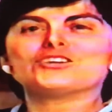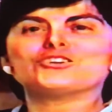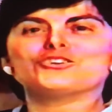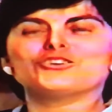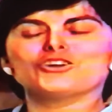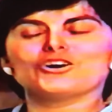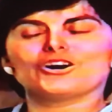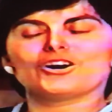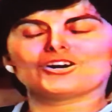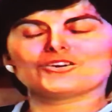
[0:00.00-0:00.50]

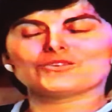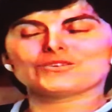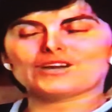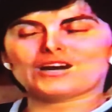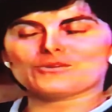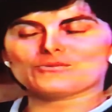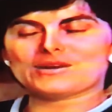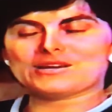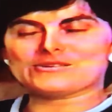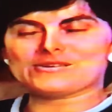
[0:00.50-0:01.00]
No,
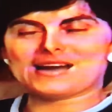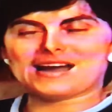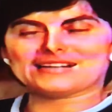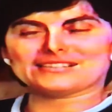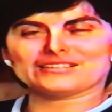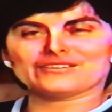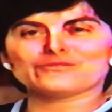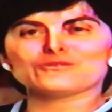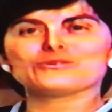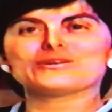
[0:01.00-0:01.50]
not
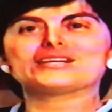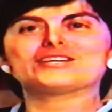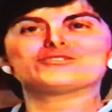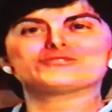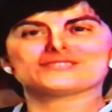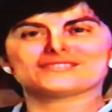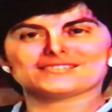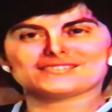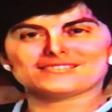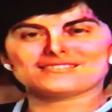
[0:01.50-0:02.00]
radioactive. We
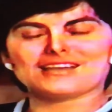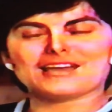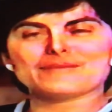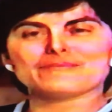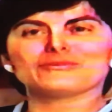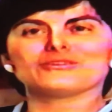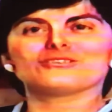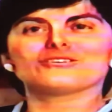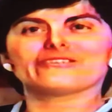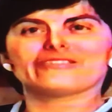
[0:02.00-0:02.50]
use the
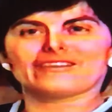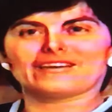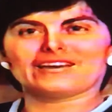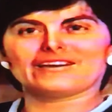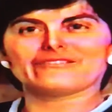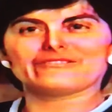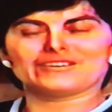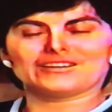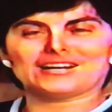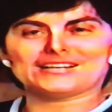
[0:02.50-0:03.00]
stable or the
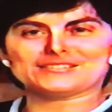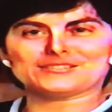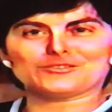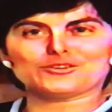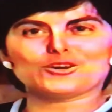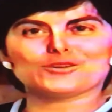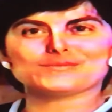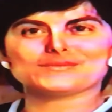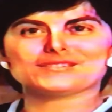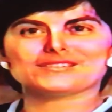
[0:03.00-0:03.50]
heavy
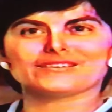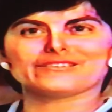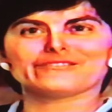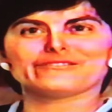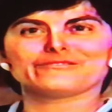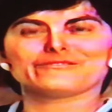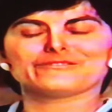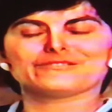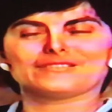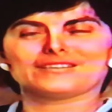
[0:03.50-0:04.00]
isotopes of
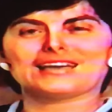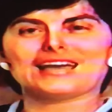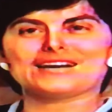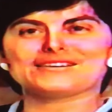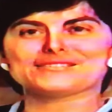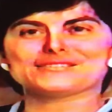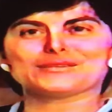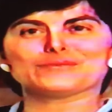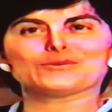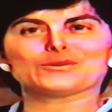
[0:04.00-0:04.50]

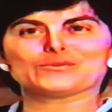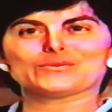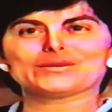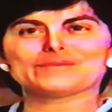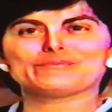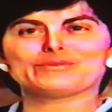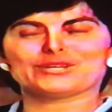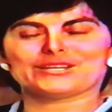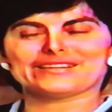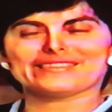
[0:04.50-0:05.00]
calcium when we
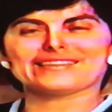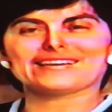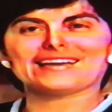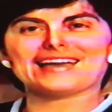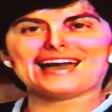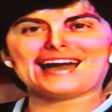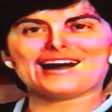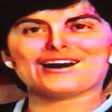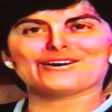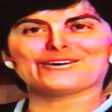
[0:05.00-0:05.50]
put in the
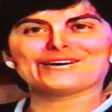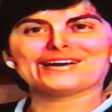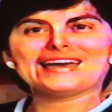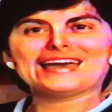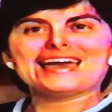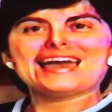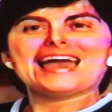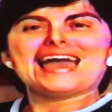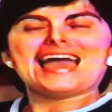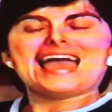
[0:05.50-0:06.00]
cow.
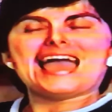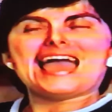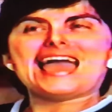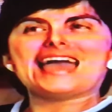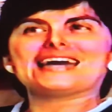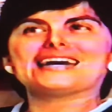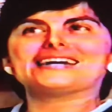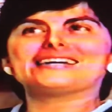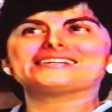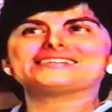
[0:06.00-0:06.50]

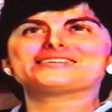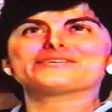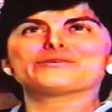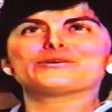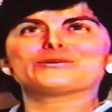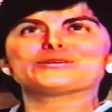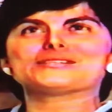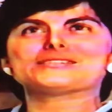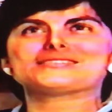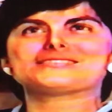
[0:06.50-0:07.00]
And
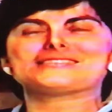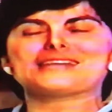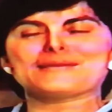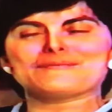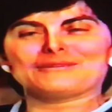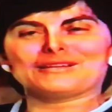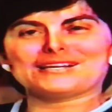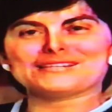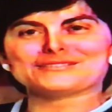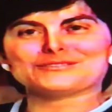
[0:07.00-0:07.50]

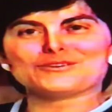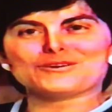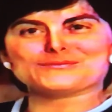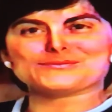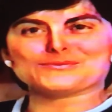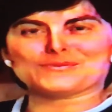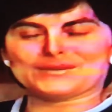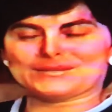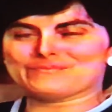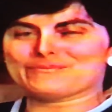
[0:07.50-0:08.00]
stable isotopes,
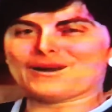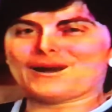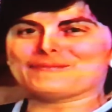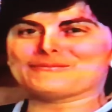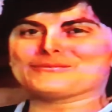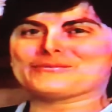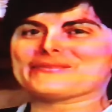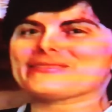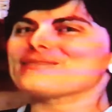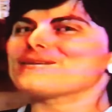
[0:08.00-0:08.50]
one
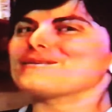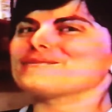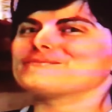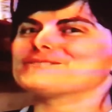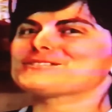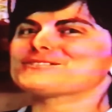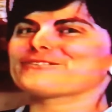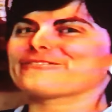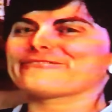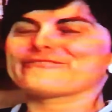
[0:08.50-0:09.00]
problem with them
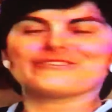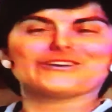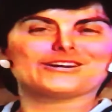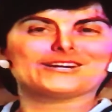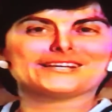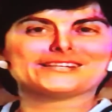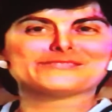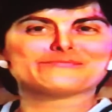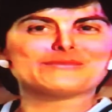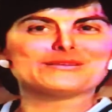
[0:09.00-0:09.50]
is they're very
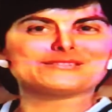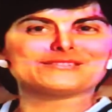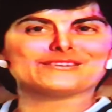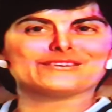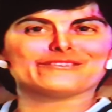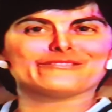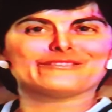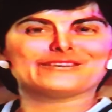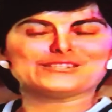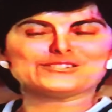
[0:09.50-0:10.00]

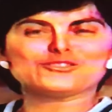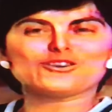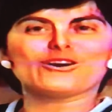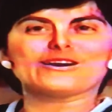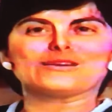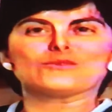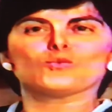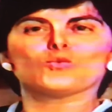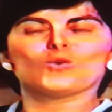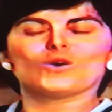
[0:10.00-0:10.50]
expensive. So
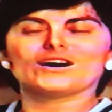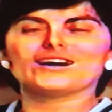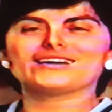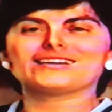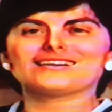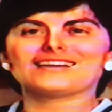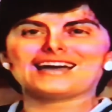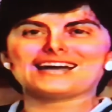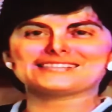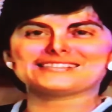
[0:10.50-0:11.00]
in one
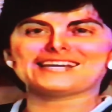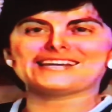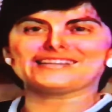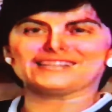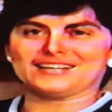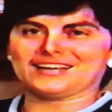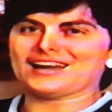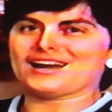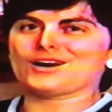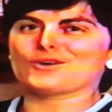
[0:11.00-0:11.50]
lactating
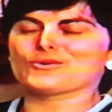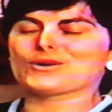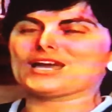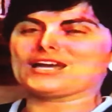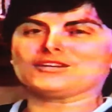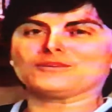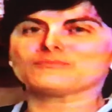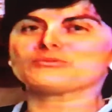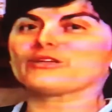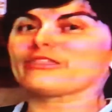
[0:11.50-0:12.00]
cow, we
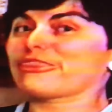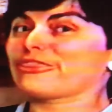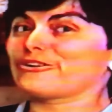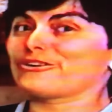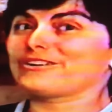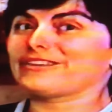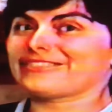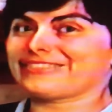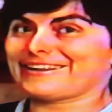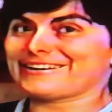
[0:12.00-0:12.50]
had to put
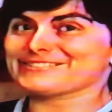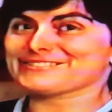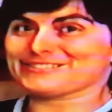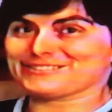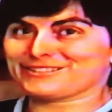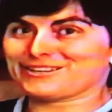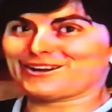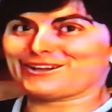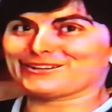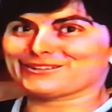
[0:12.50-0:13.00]

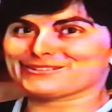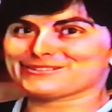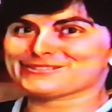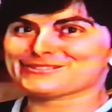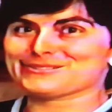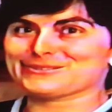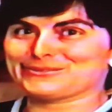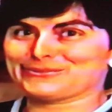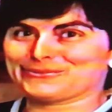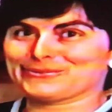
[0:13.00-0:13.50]
$30,000
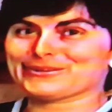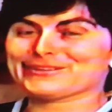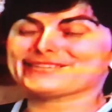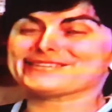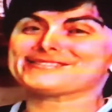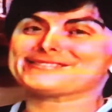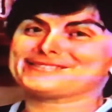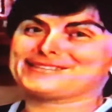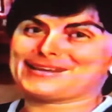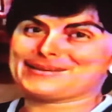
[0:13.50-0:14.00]
worth
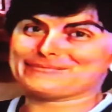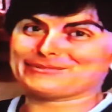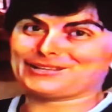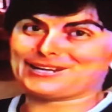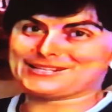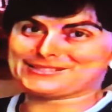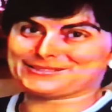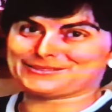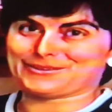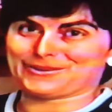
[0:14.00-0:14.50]
of stable
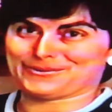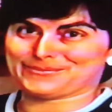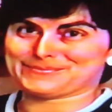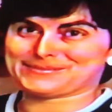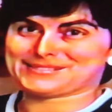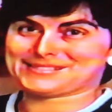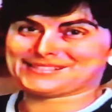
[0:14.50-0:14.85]
isotopes.